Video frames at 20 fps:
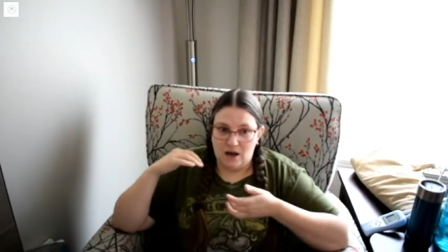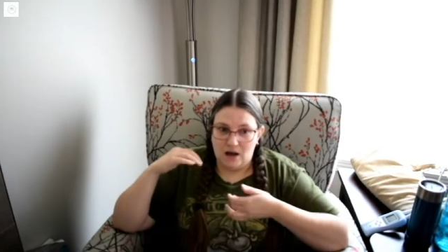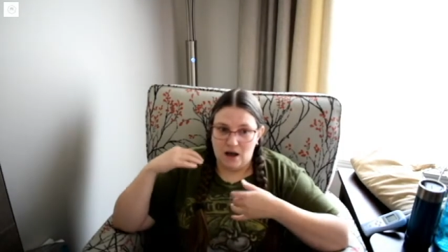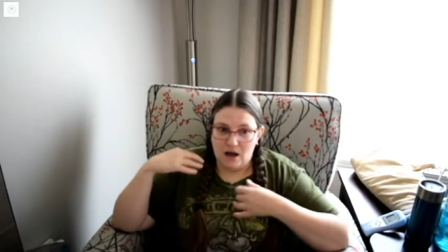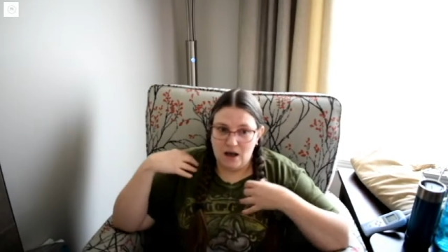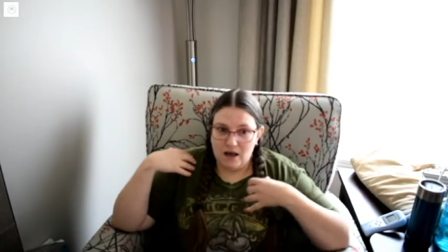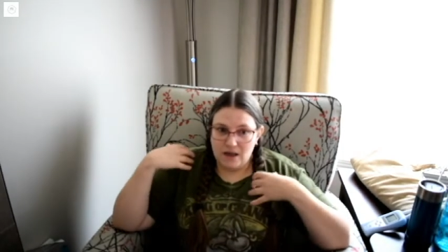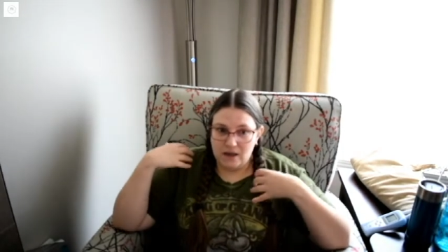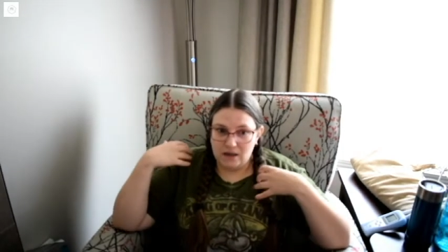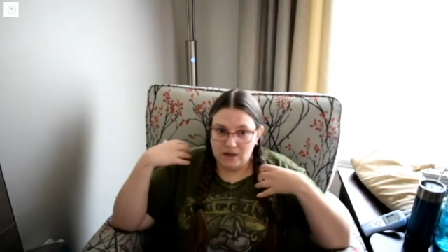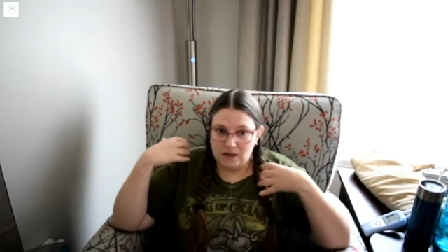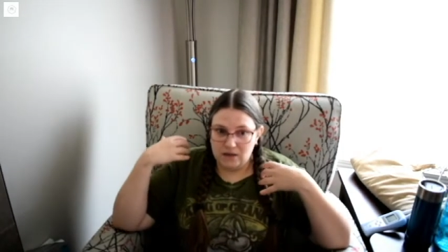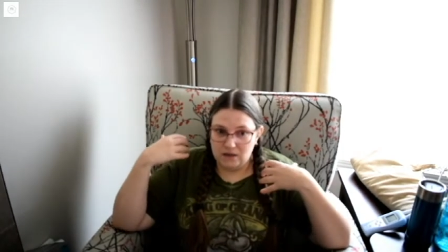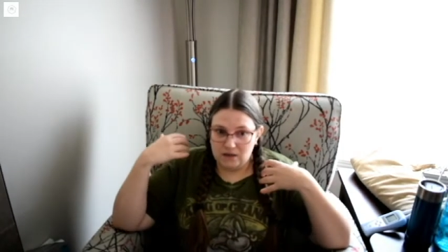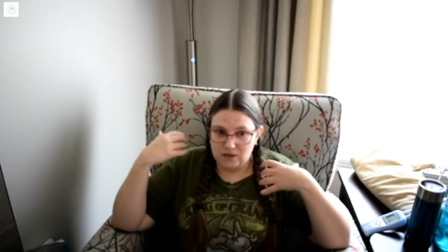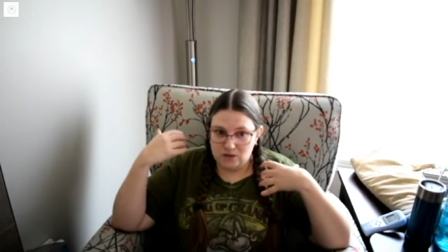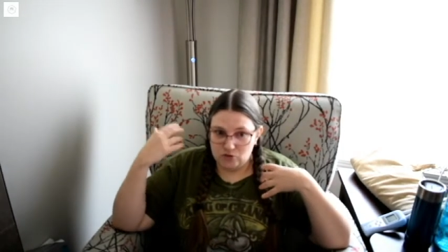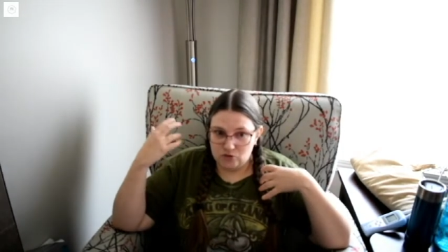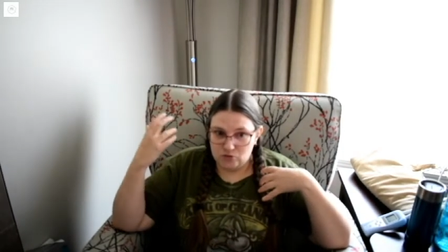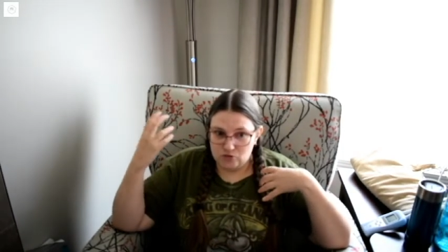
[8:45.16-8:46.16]
I
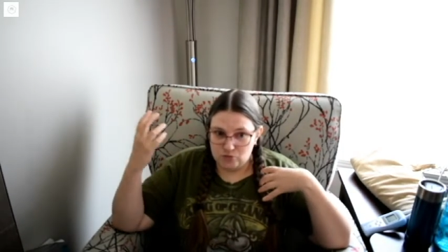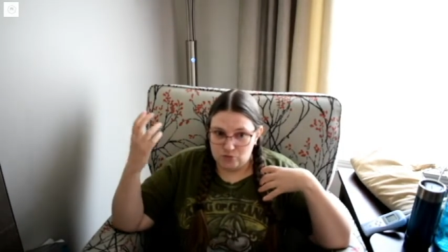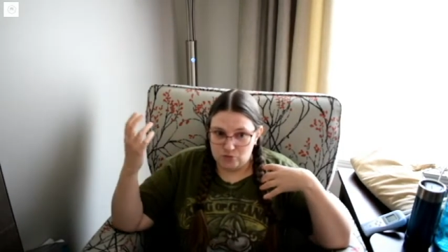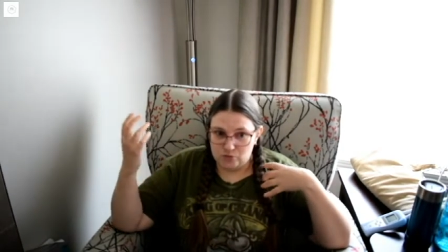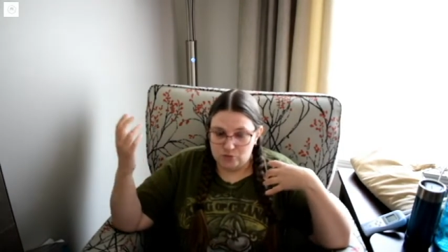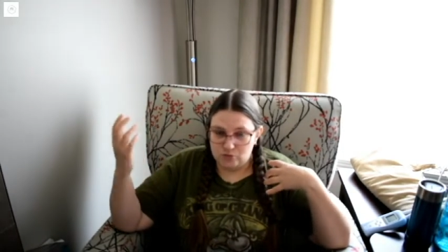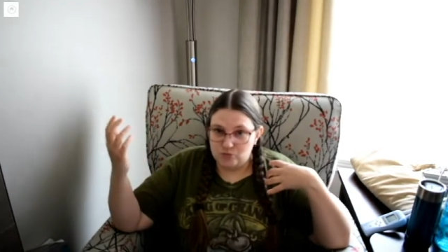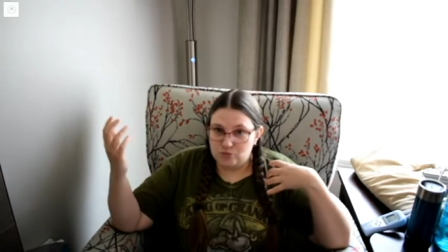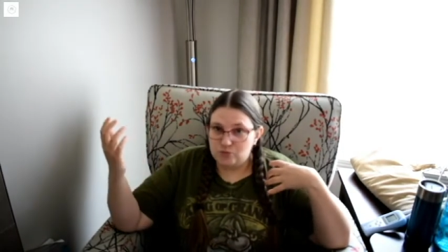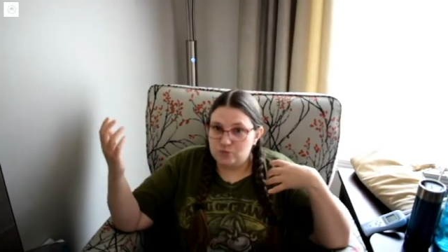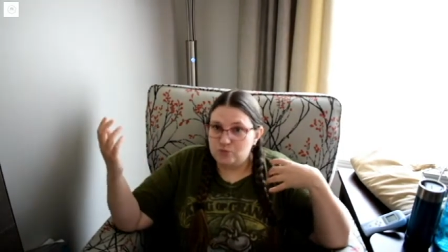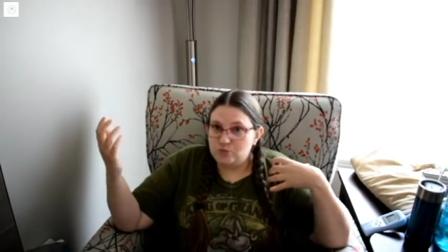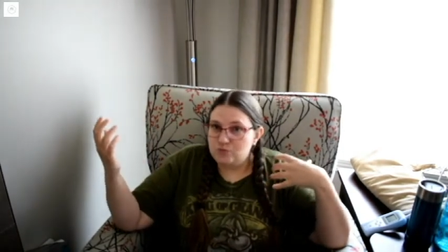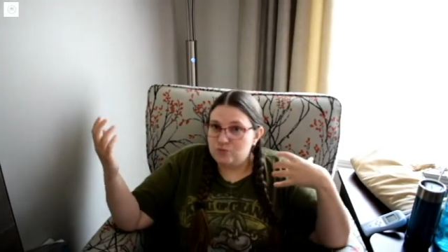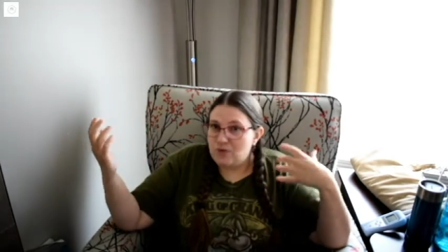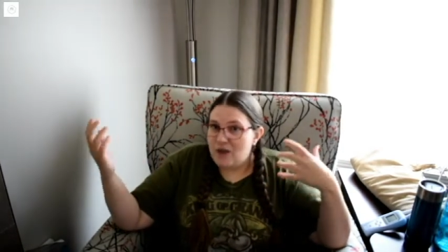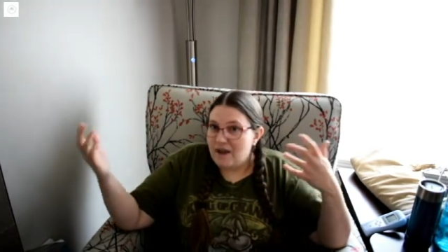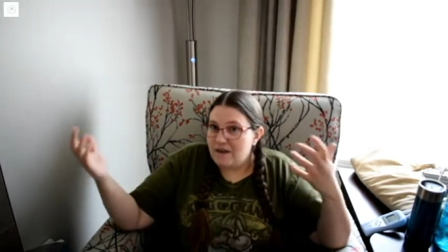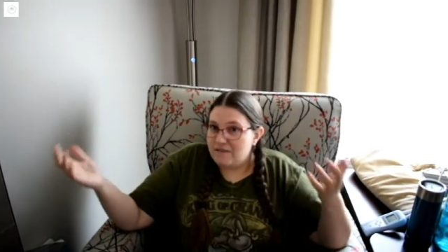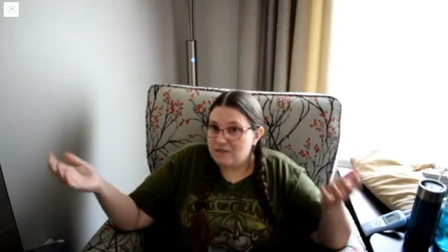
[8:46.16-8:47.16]

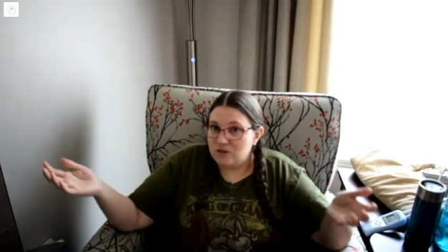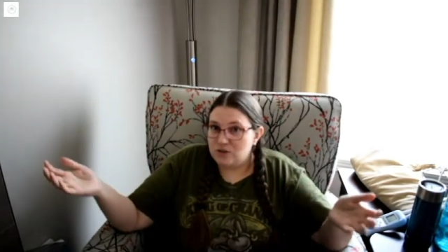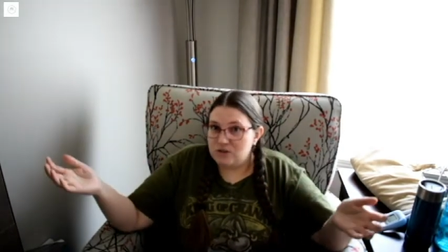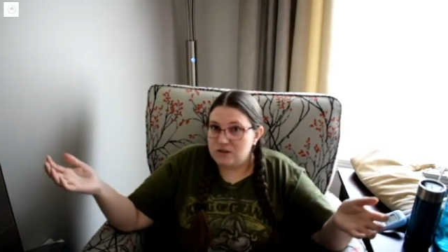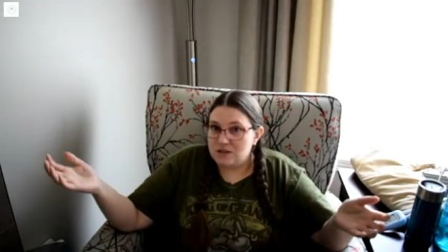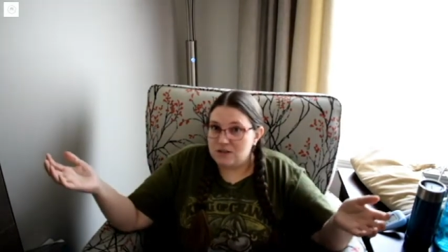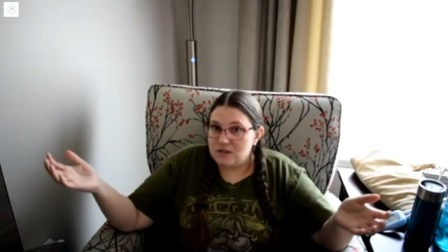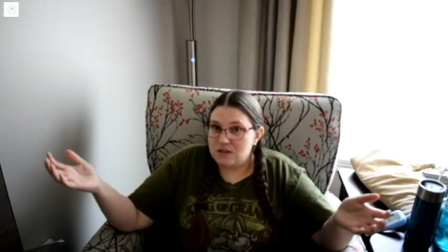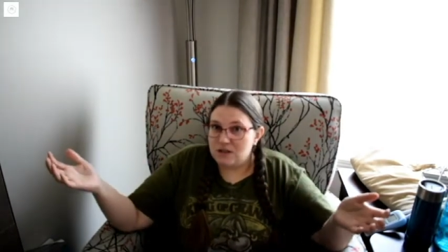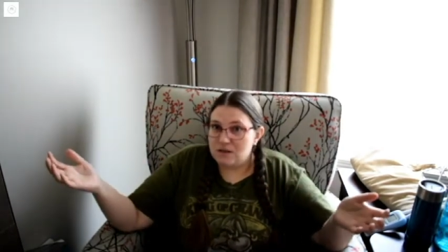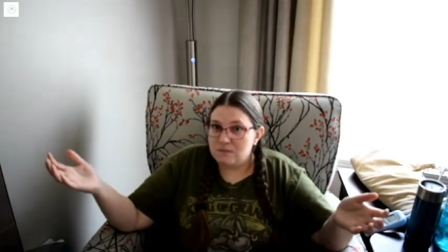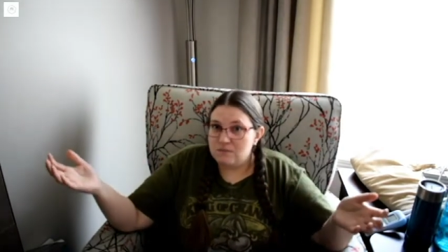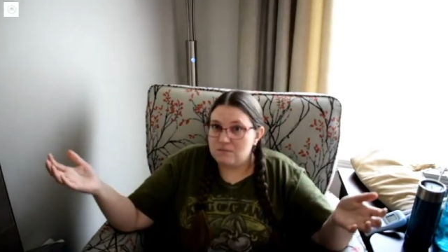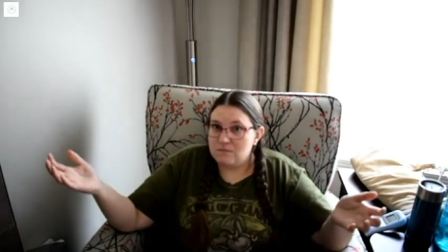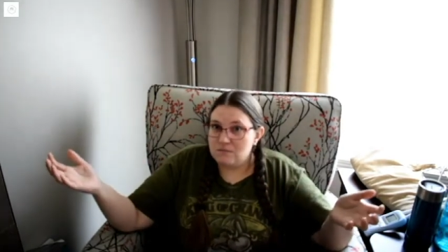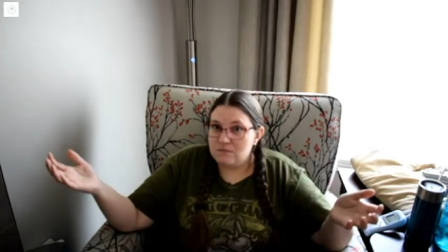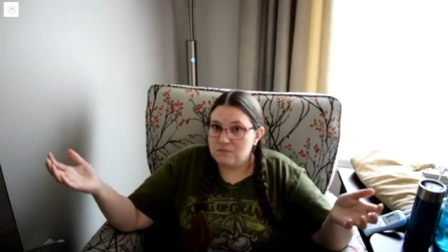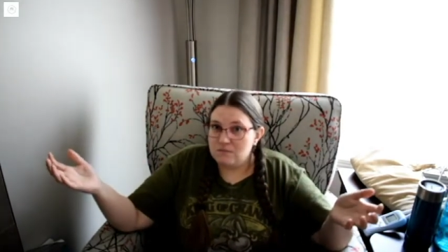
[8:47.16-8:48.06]
haven't looked into them,